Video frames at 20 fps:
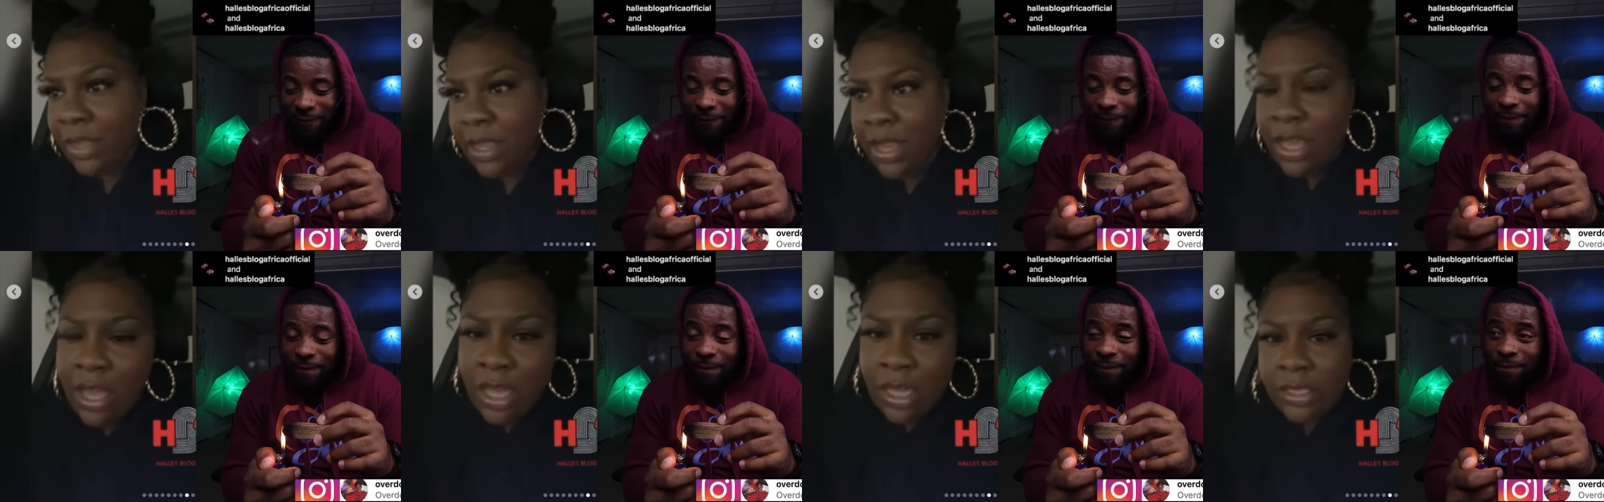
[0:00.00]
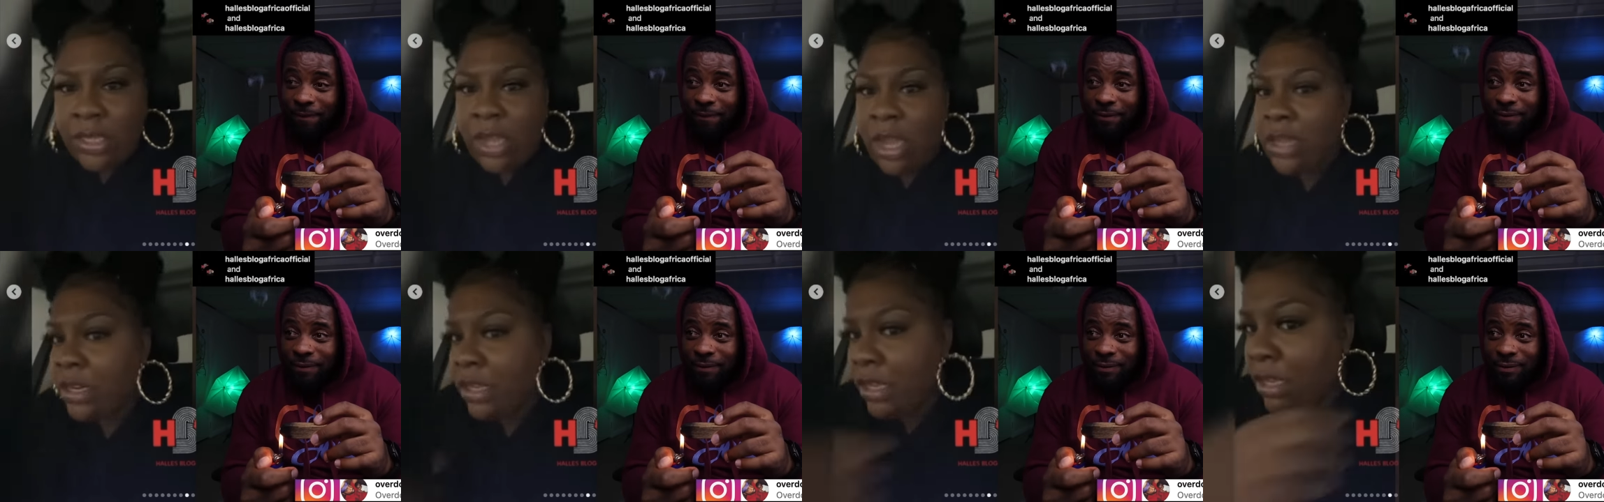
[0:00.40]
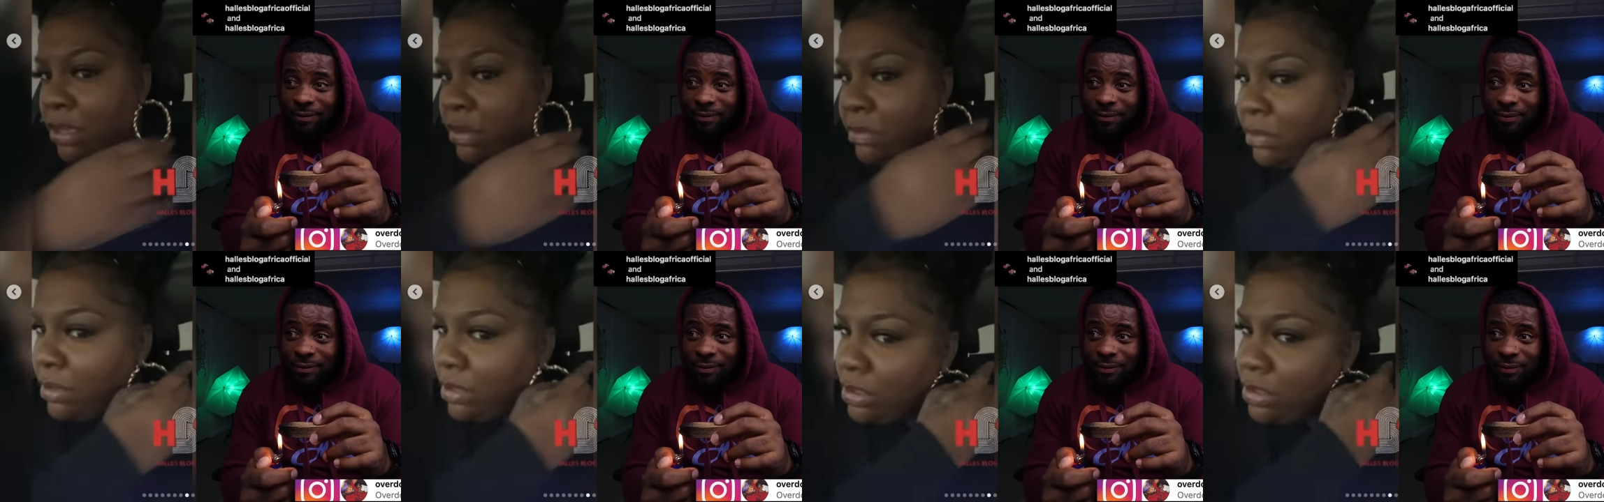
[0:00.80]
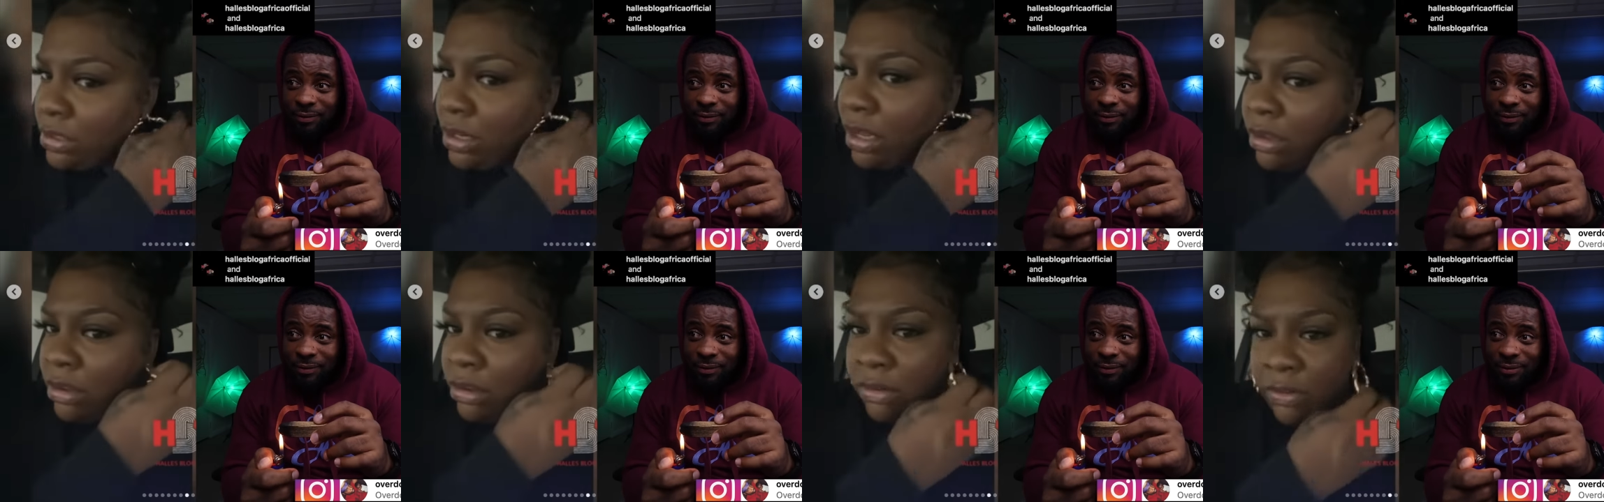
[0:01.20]
Speaker 1: I talk to him, you
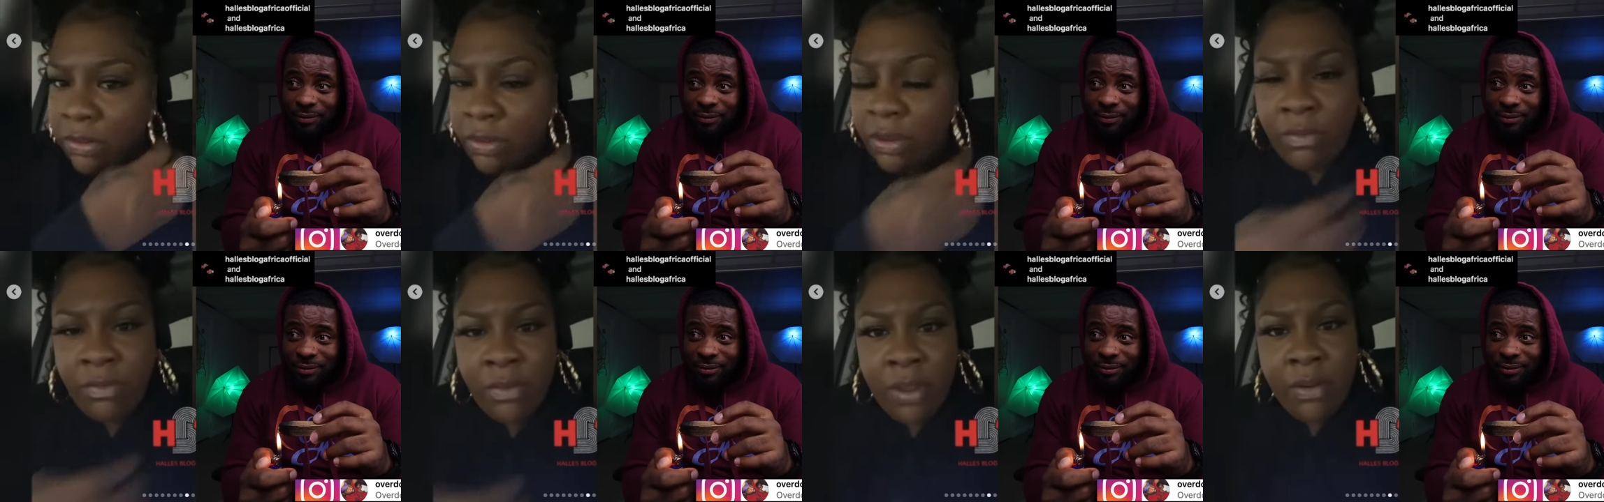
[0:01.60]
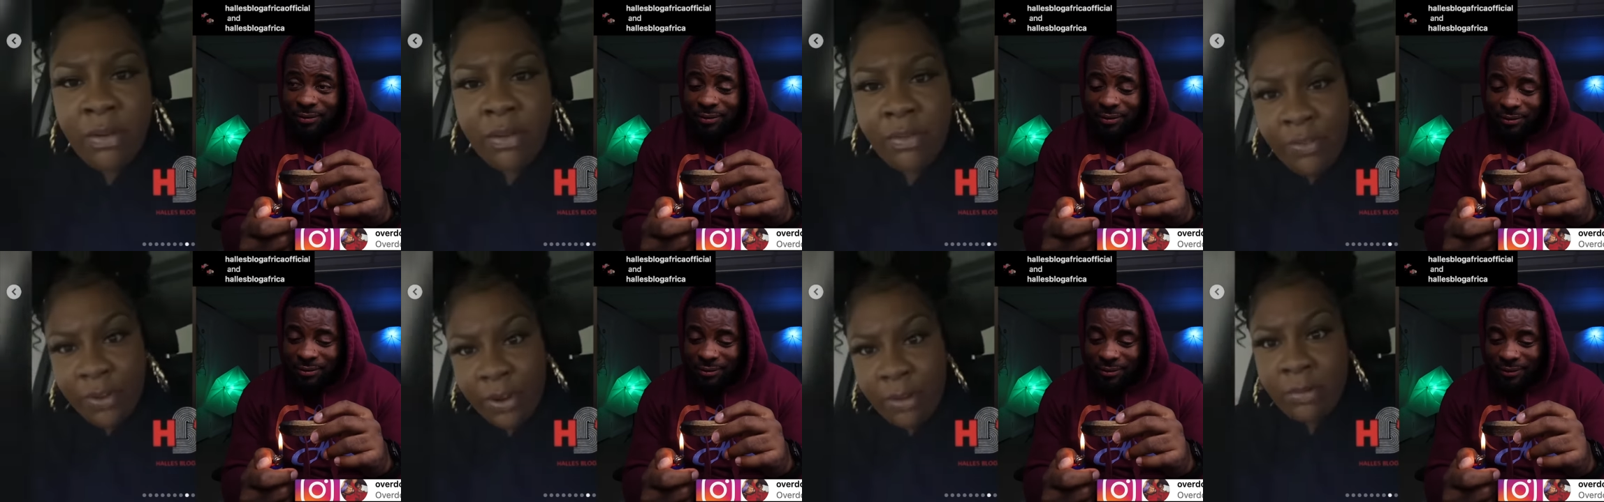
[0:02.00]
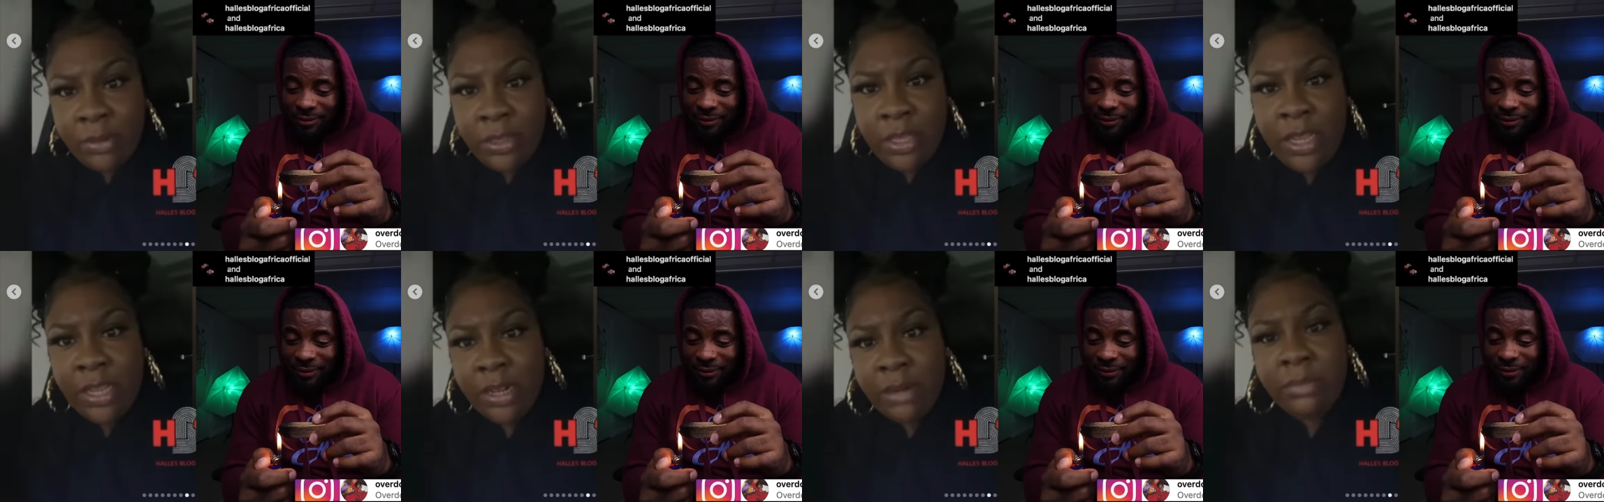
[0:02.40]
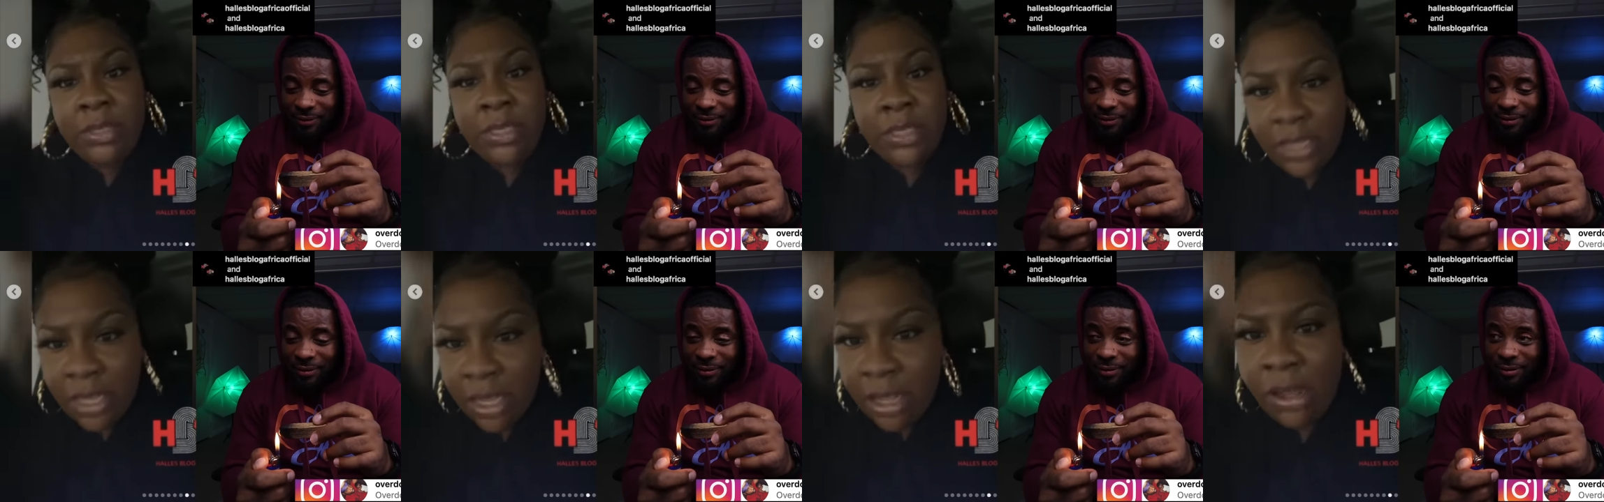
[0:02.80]
know, very frequently. I'm
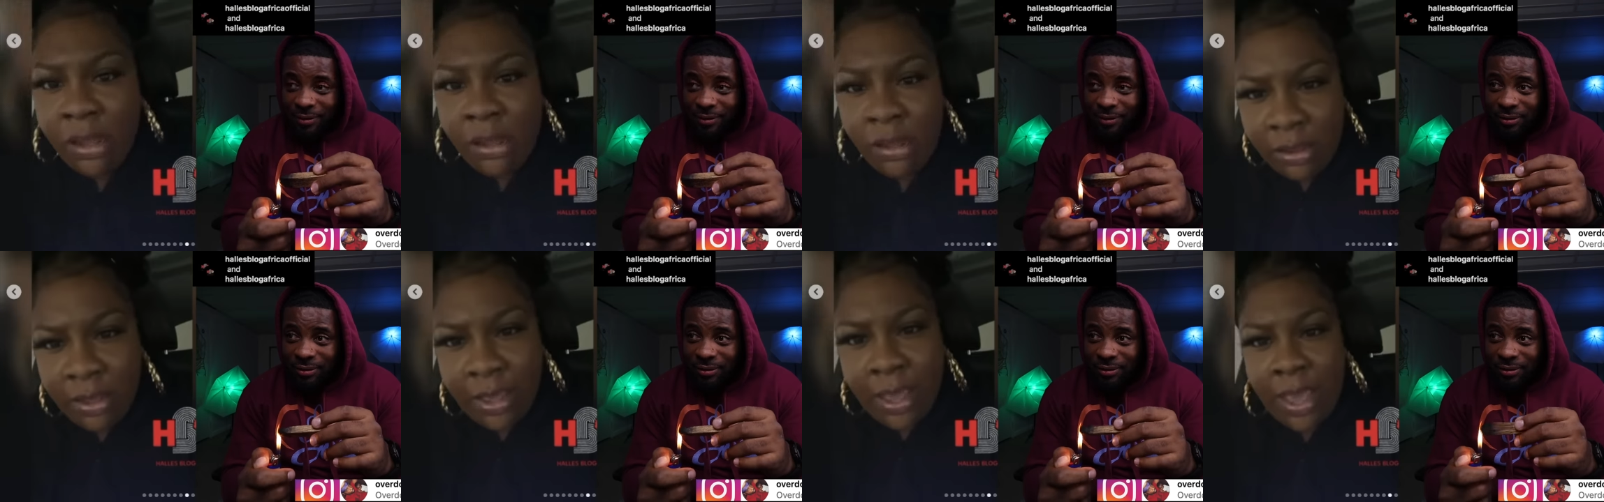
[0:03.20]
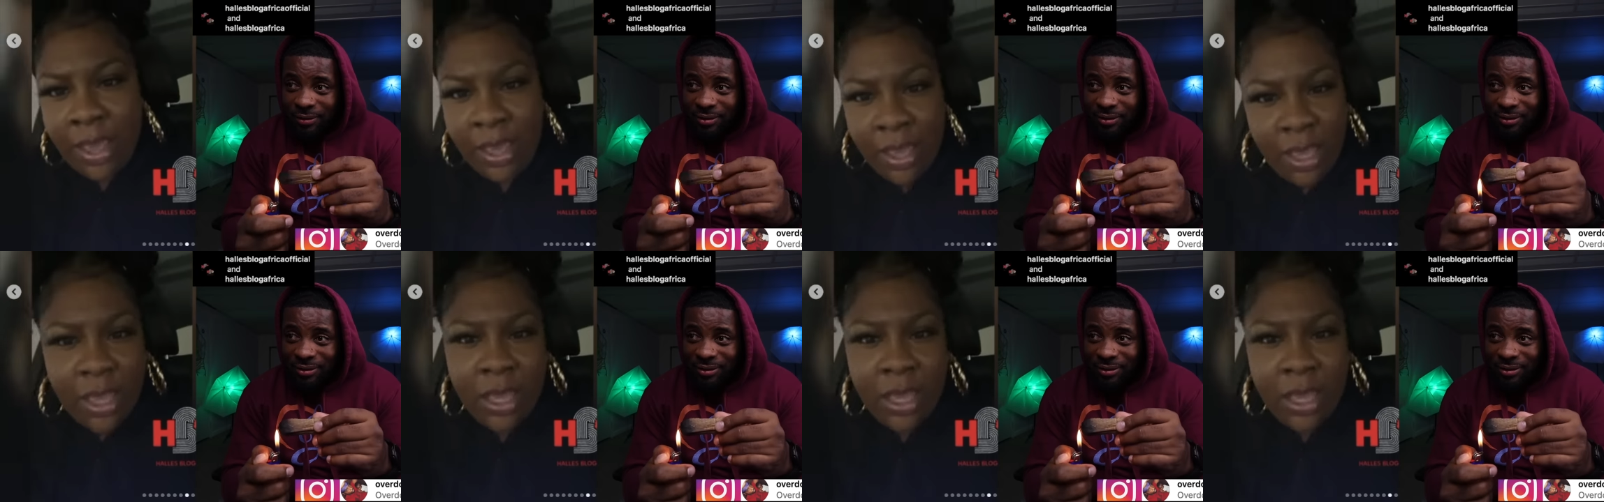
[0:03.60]
just like, oh, okay.